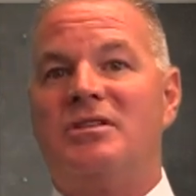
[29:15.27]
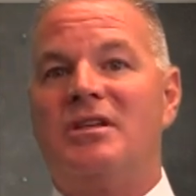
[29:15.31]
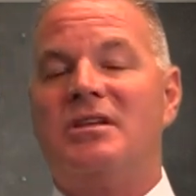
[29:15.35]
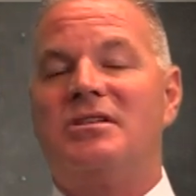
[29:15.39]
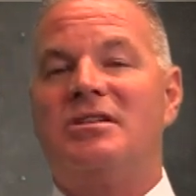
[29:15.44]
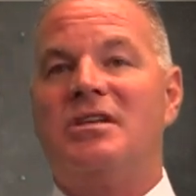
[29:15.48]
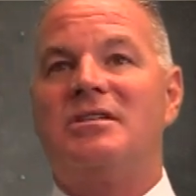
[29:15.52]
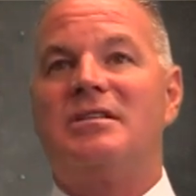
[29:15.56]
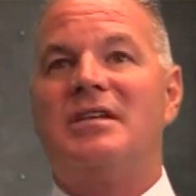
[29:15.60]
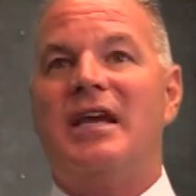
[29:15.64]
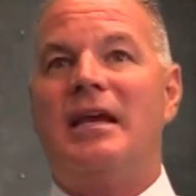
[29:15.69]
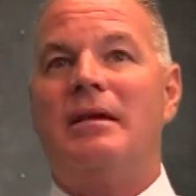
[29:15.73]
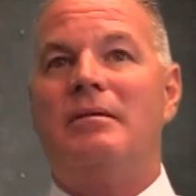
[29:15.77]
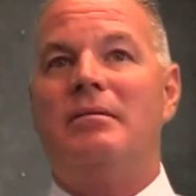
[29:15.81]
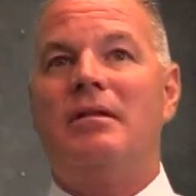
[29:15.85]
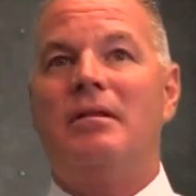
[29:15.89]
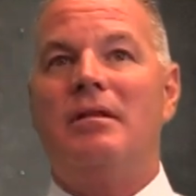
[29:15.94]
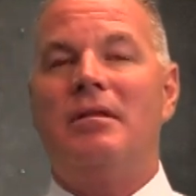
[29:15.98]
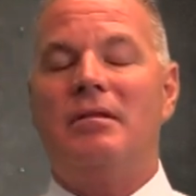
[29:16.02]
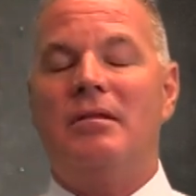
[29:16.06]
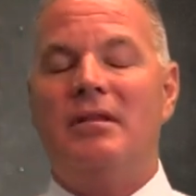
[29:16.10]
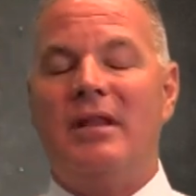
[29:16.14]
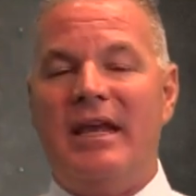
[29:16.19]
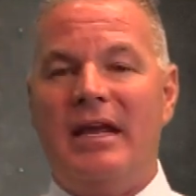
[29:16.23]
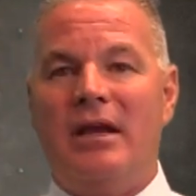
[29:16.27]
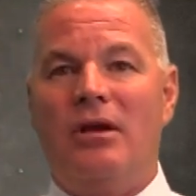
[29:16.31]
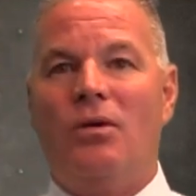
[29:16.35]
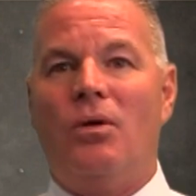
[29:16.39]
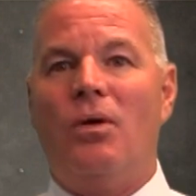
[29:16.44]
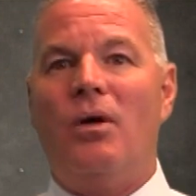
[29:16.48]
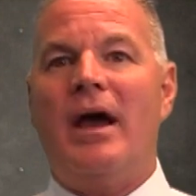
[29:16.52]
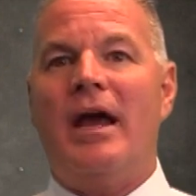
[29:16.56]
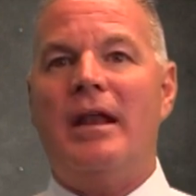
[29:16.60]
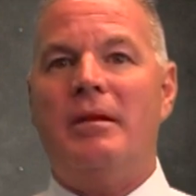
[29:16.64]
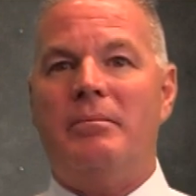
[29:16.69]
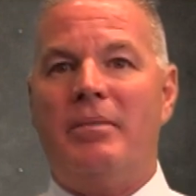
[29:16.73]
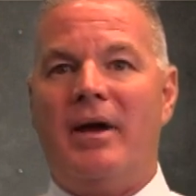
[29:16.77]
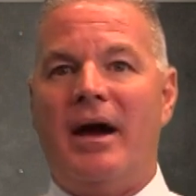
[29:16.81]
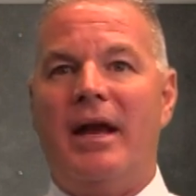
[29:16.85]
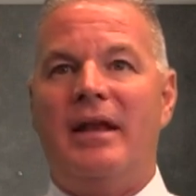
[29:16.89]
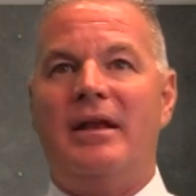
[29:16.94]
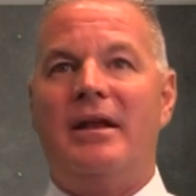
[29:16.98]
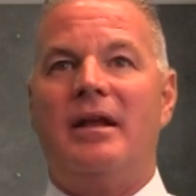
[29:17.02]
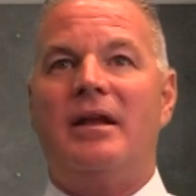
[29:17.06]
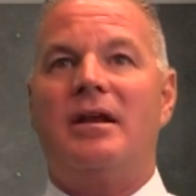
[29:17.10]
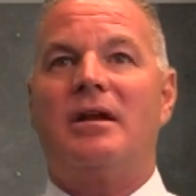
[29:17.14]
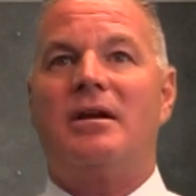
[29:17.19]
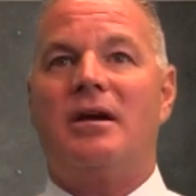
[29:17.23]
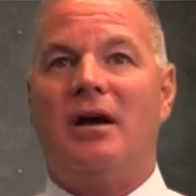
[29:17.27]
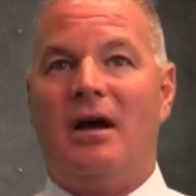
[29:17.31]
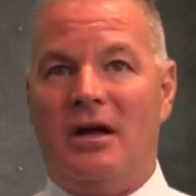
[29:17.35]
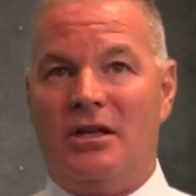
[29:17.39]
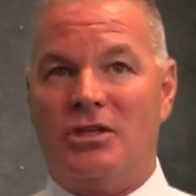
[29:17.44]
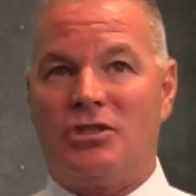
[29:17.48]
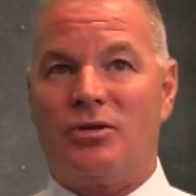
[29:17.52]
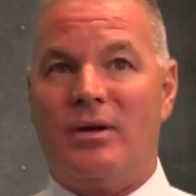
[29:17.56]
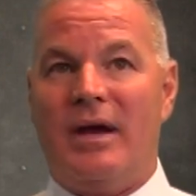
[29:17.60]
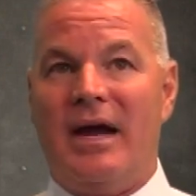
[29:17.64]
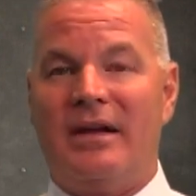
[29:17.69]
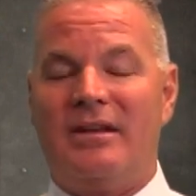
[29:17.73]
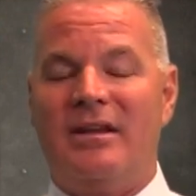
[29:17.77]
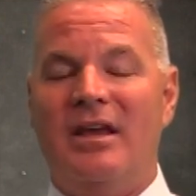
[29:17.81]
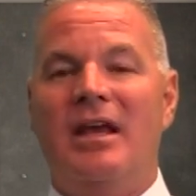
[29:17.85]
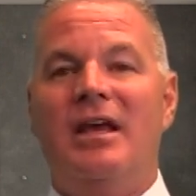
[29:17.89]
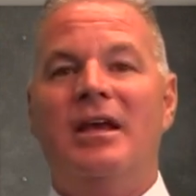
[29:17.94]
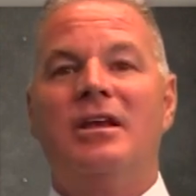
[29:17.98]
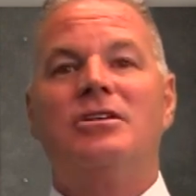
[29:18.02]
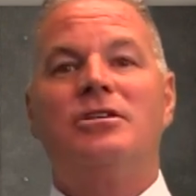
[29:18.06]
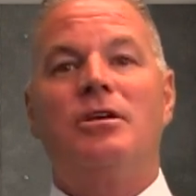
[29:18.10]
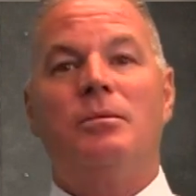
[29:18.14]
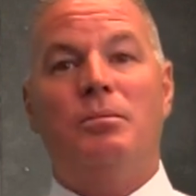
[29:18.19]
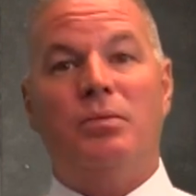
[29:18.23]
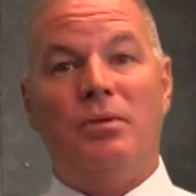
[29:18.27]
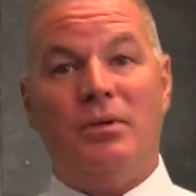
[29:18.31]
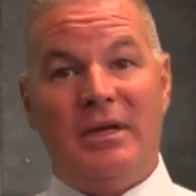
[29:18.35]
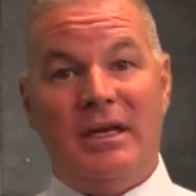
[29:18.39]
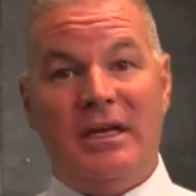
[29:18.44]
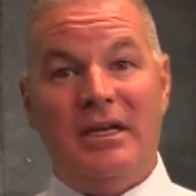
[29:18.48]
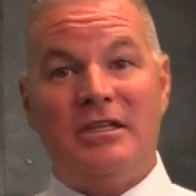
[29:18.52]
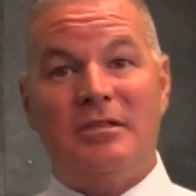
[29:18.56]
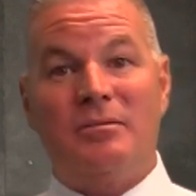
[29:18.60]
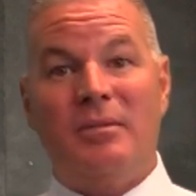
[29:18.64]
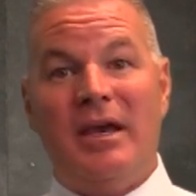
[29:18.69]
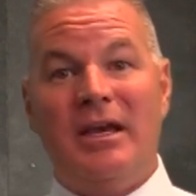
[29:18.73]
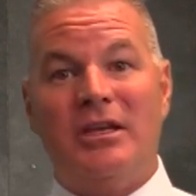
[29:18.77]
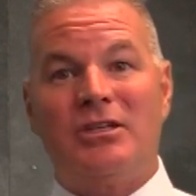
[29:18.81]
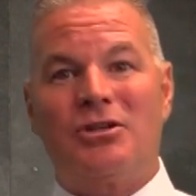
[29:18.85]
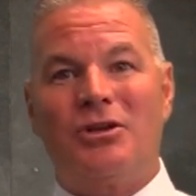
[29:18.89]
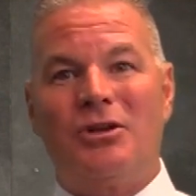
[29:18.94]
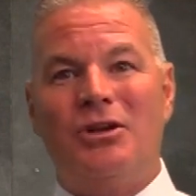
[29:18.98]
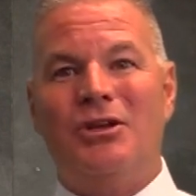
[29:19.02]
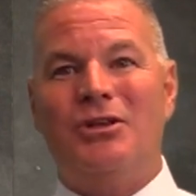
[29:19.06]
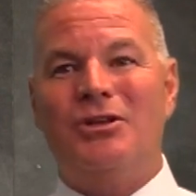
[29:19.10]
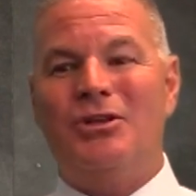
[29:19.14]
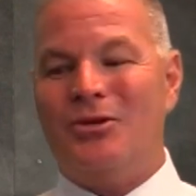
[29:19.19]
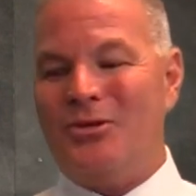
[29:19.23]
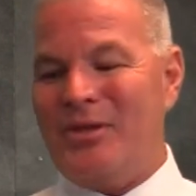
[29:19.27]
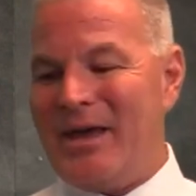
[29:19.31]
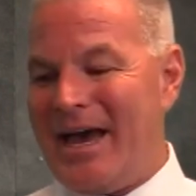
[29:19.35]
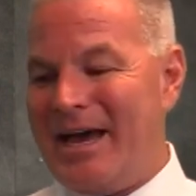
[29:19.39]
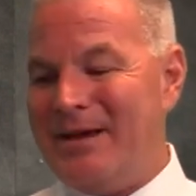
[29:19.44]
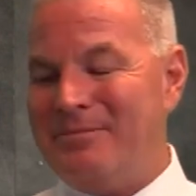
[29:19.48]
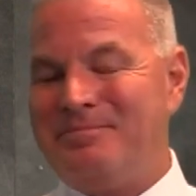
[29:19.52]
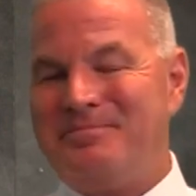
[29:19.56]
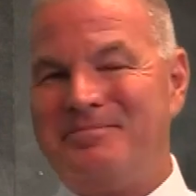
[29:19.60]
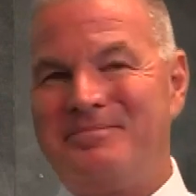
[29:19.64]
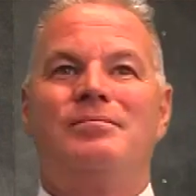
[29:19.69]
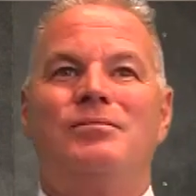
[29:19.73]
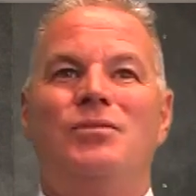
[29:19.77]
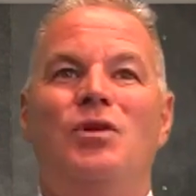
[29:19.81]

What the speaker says: This is a legal and binding contract. So please make sure you do that.